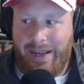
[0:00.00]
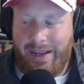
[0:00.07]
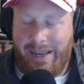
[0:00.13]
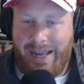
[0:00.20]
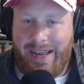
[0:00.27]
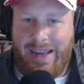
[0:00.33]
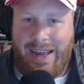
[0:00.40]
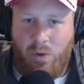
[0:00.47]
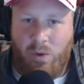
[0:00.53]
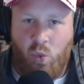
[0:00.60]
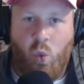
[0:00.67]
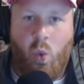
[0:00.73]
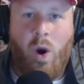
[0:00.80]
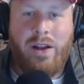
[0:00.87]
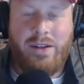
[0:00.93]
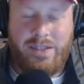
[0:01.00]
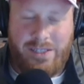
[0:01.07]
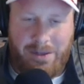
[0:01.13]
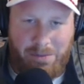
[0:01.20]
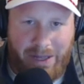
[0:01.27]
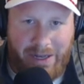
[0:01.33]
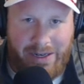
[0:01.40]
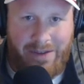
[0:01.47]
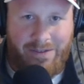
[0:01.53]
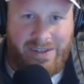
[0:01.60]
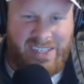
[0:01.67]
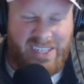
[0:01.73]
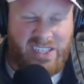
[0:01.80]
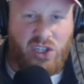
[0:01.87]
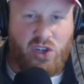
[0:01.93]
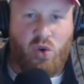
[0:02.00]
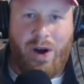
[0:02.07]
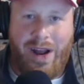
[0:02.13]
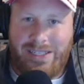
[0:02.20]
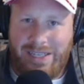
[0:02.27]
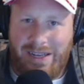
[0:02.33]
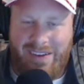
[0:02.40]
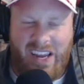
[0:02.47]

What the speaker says: he wants to play defense. He's aggressive.